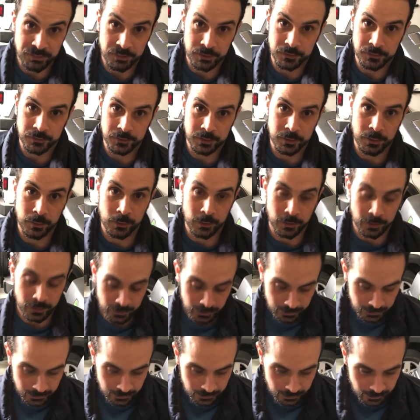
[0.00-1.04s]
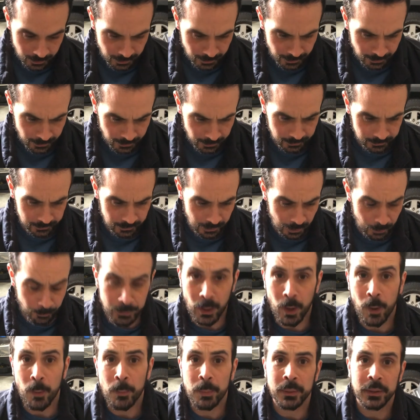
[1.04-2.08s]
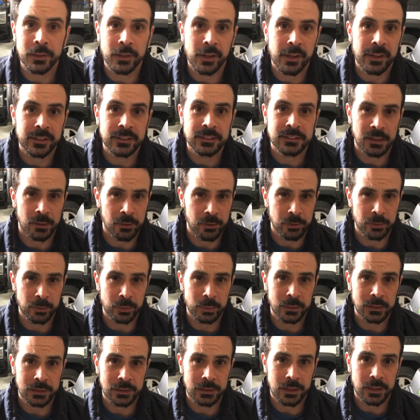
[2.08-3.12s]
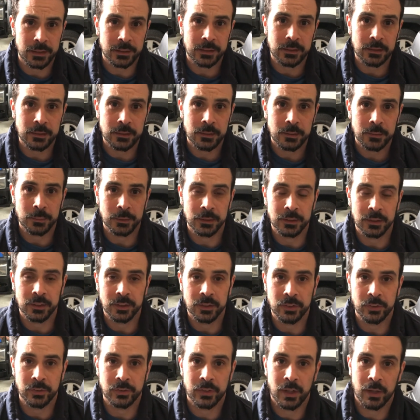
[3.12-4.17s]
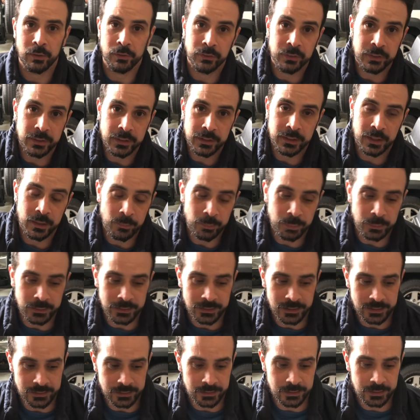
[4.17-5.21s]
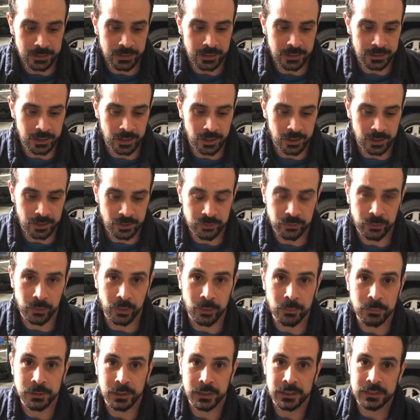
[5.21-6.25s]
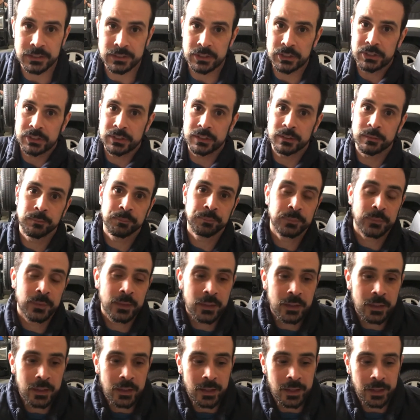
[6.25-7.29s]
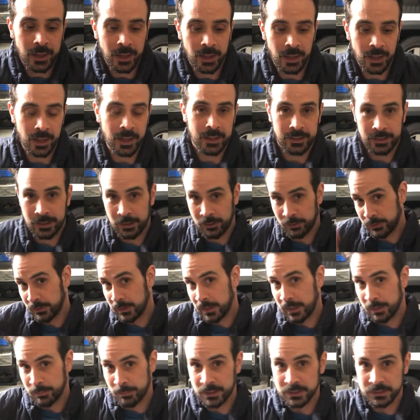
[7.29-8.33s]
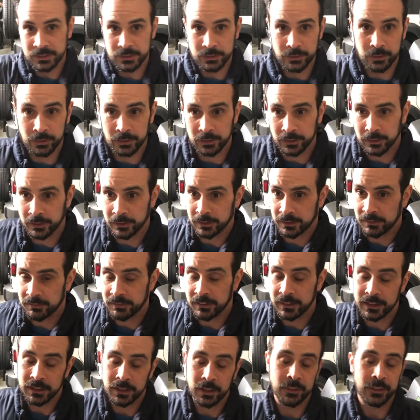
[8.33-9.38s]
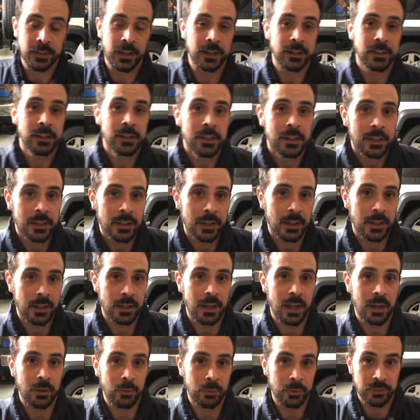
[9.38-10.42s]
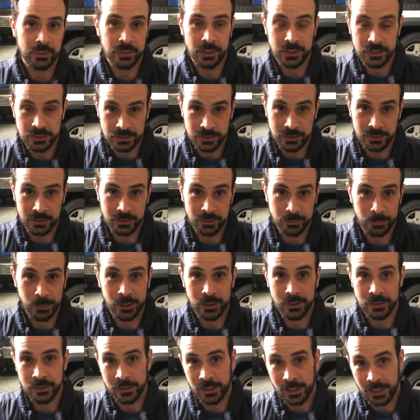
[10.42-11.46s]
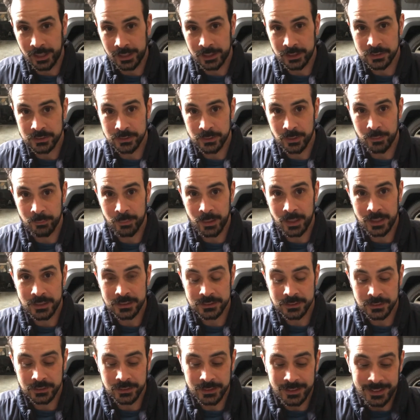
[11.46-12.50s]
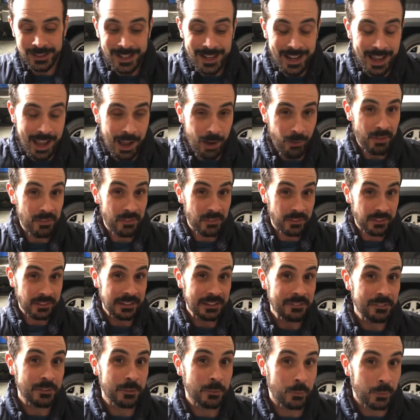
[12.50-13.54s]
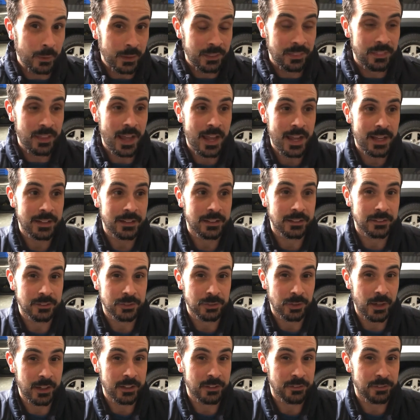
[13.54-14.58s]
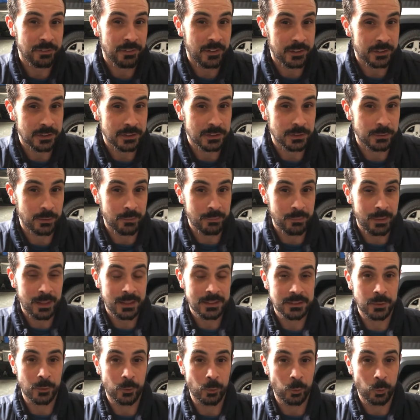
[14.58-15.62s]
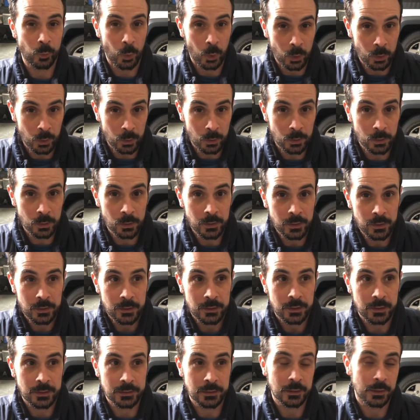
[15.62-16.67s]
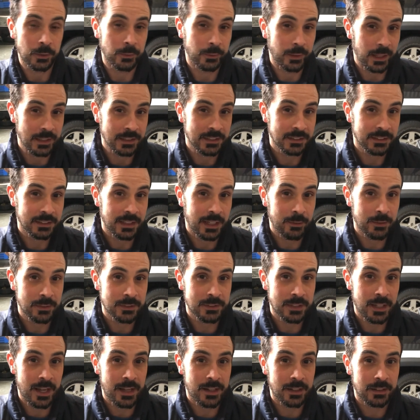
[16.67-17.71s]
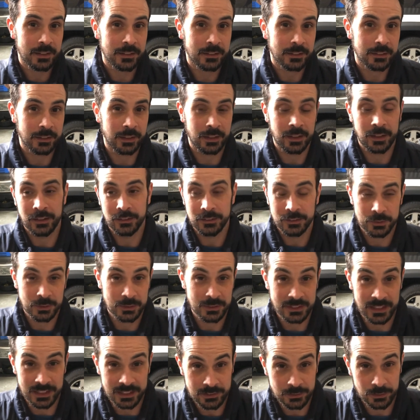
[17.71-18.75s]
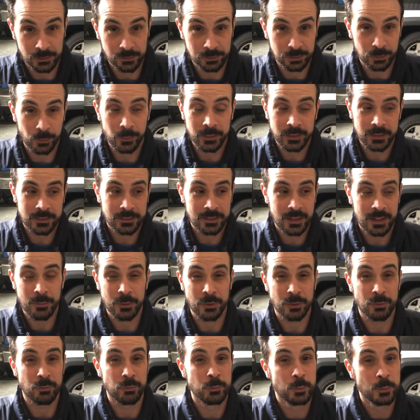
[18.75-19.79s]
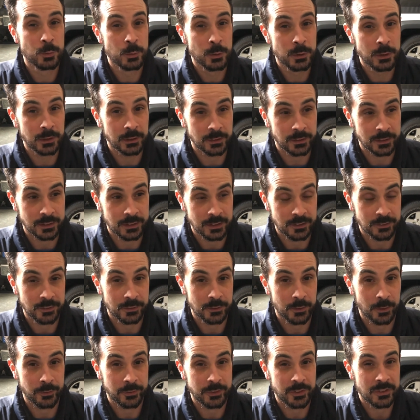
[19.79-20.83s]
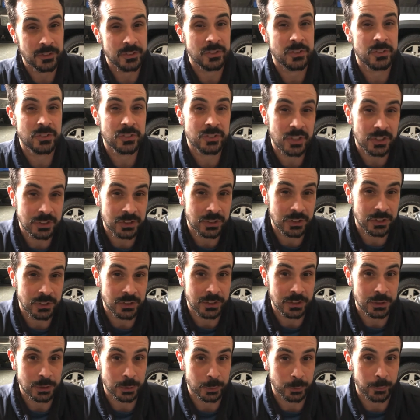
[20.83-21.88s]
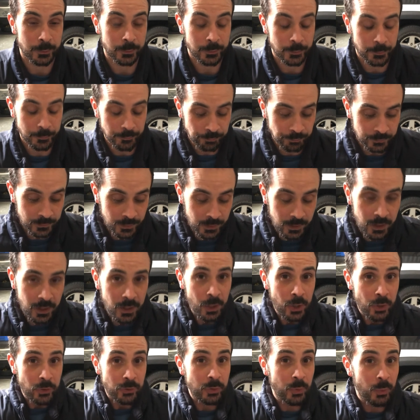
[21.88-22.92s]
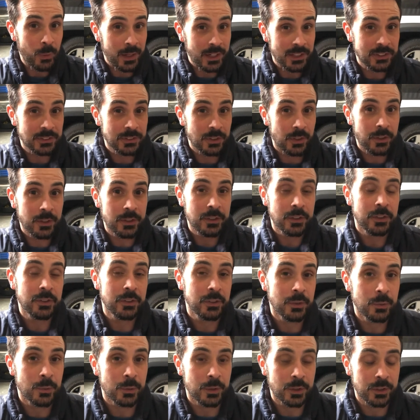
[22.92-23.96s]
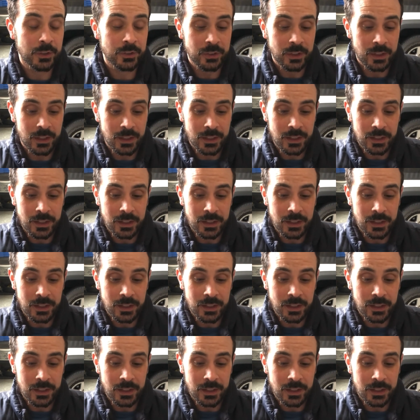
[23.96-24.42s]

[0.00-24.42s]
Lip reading: foot in the door? I'll be open and honest, I was really lucky because I was in a company that did a Scrum transition. And I mentioned earlier in the video that I was an engineering manager and a Scrum Master. However, even with that, trying to find a Scrum Master role in the location I was at, this was Gainesville, Florida at the time, was really difficult because it's such a niche role. So what I started to do was